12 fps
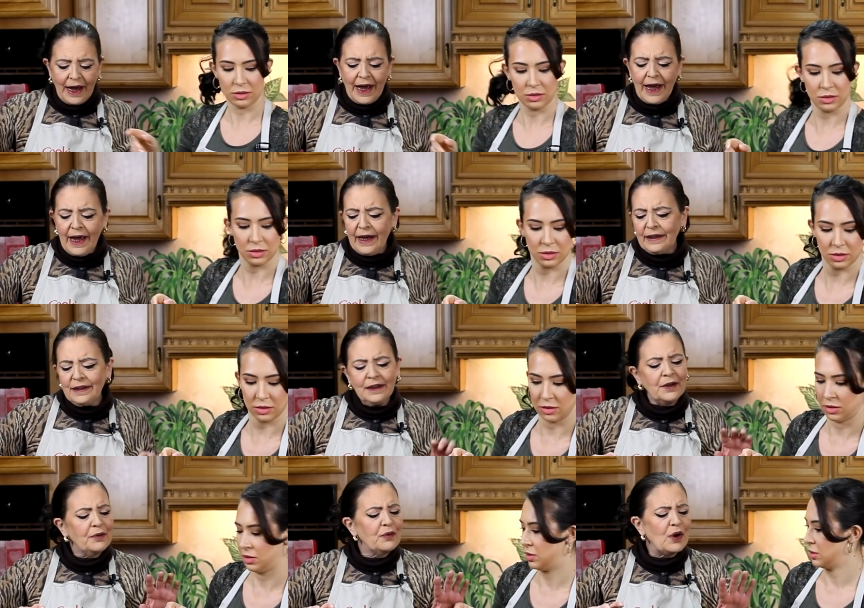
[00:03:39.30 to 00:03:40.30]
Speaker 1: And
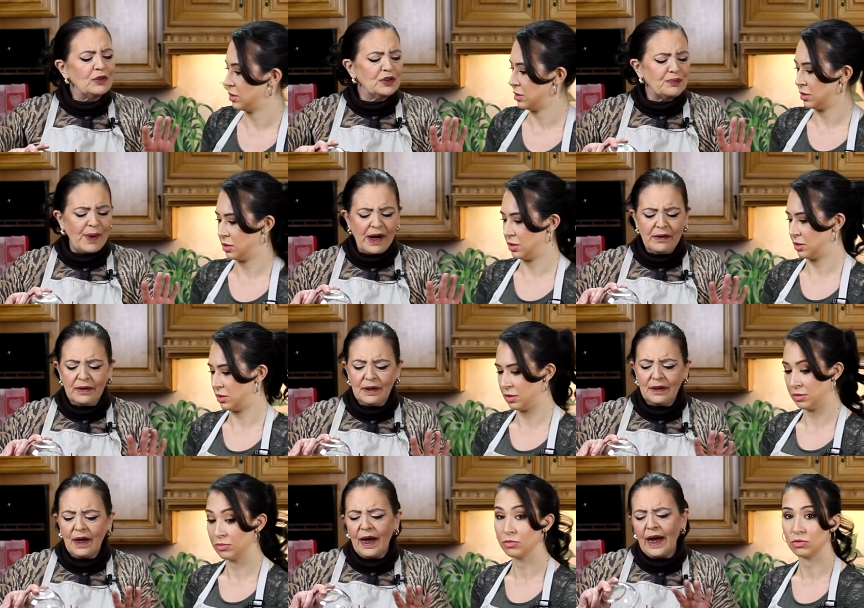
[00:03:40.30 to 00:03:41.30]
rosemary.
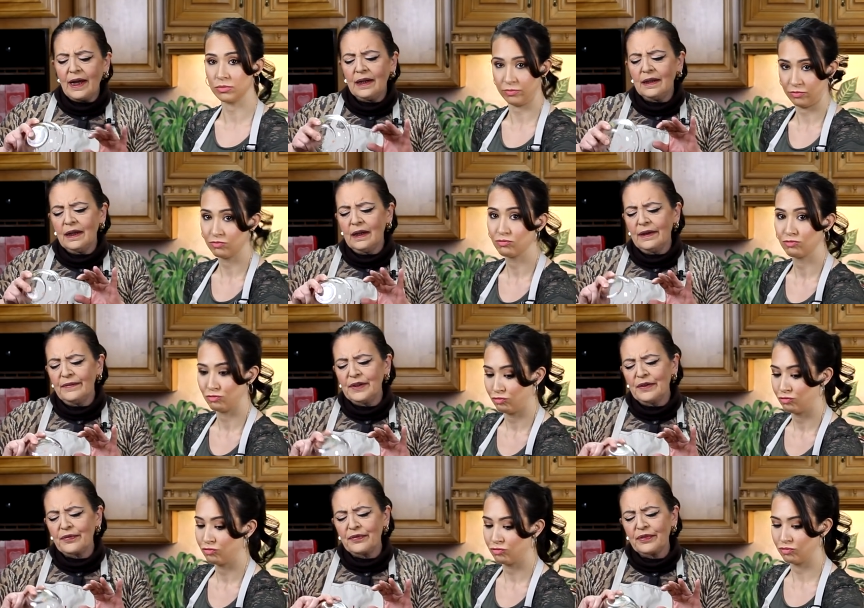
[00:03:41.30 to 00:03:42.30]
I love
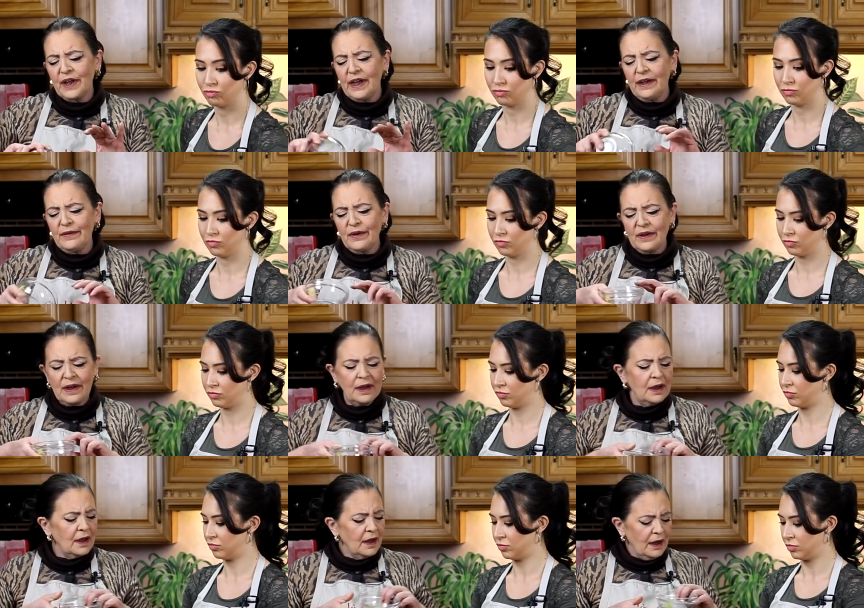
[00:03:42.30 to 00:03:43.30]
the flavor
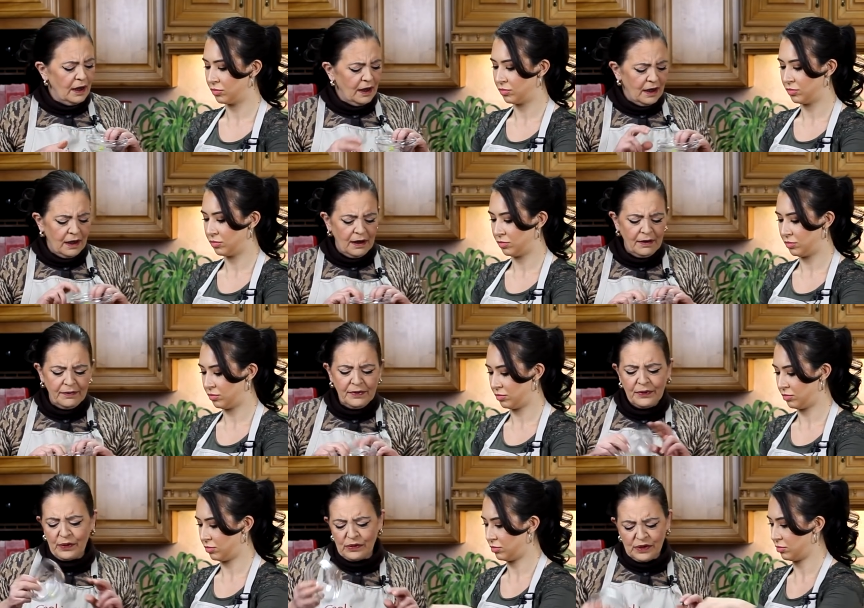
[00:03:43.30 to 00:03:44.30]
of
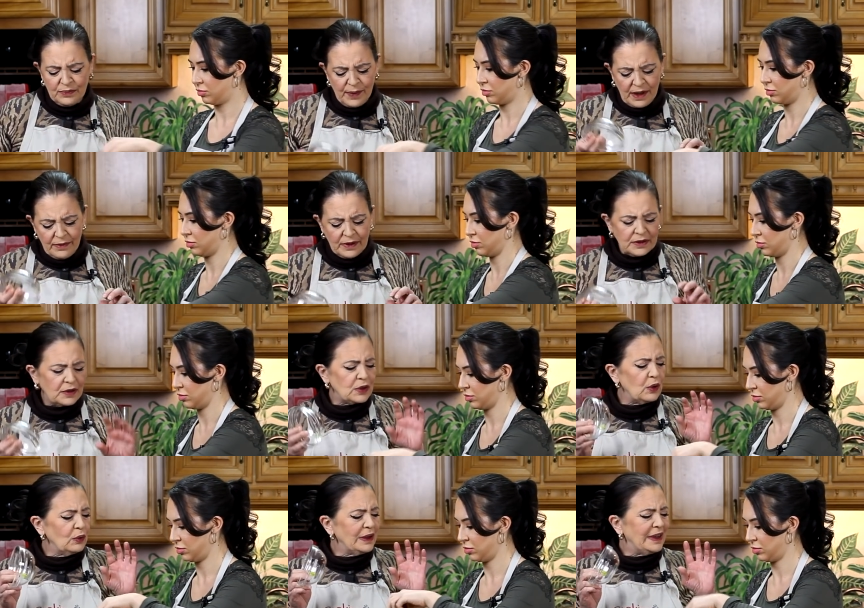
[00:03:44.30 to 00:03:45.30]
rosemary.
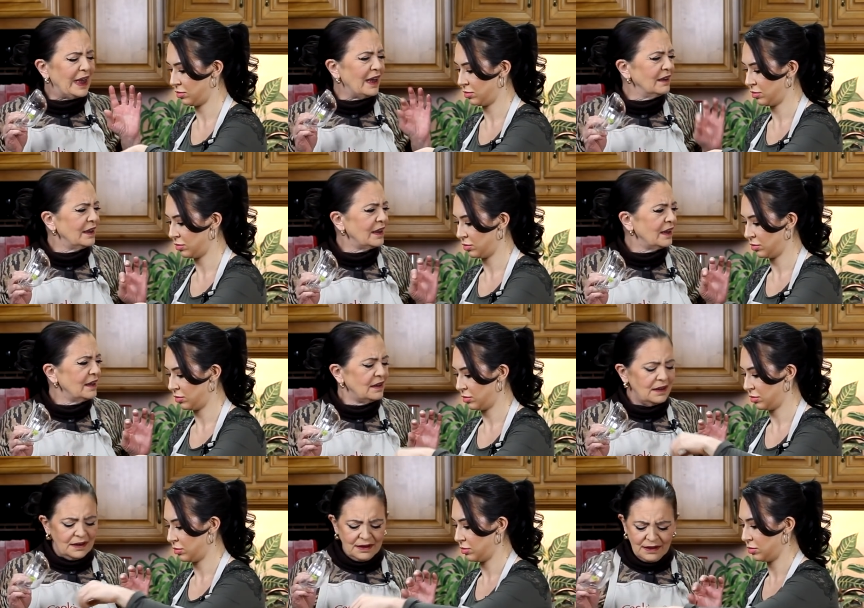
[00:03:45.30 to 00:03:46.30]
So delicate.
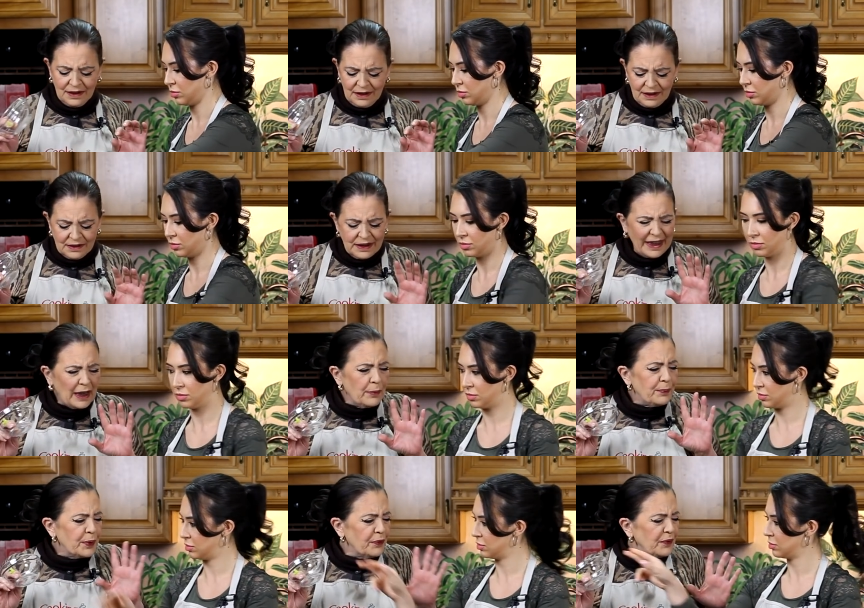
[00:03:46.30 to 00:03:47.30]
It's like a
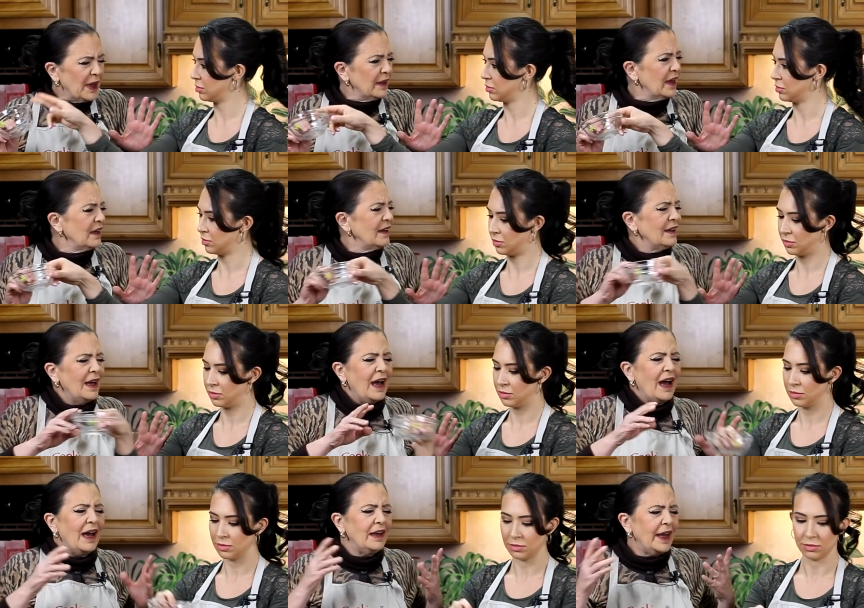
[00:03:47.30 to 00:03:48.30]
perfume. And
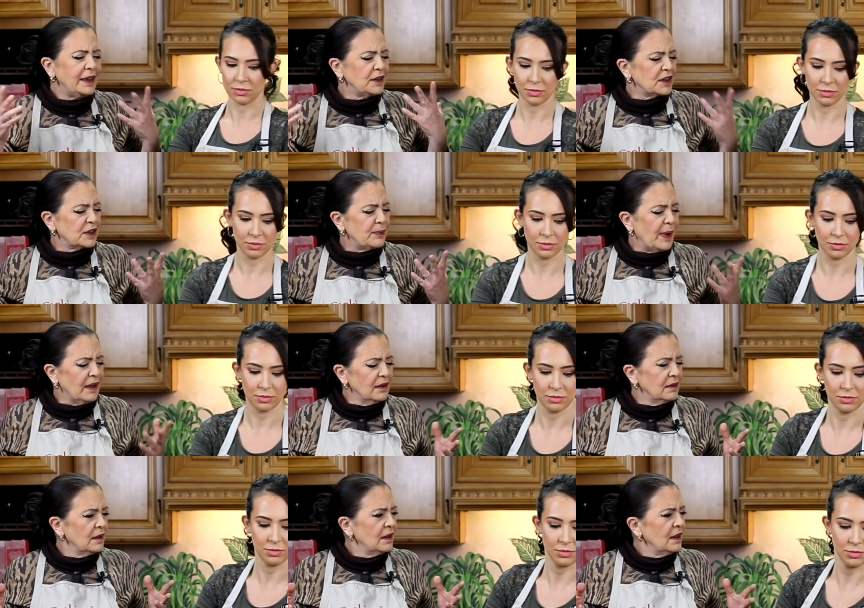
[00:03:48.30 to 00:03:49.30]
I, I like the smell.